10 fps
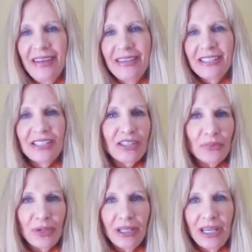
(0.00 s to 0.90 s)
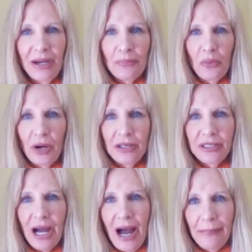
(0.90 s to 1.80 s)
This is a really important
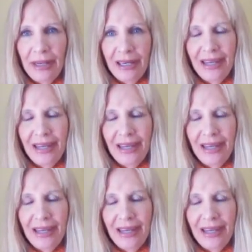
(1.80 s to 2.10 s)
topic,